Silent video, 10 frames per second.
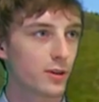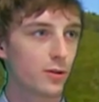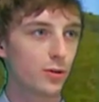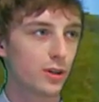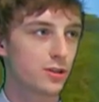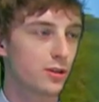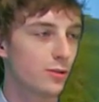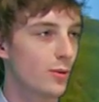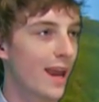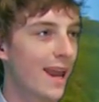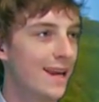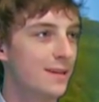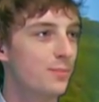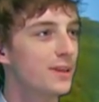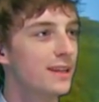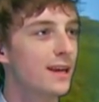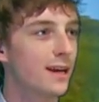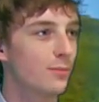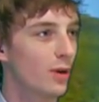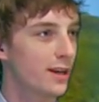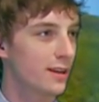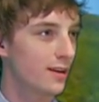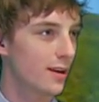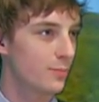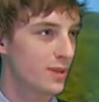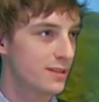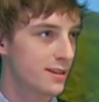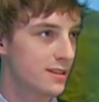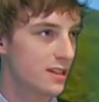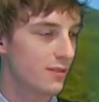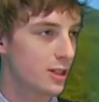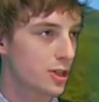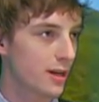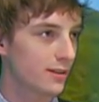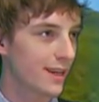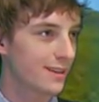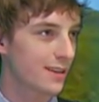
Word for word: noon to 8 p.m. right here on BCTV Channel 8.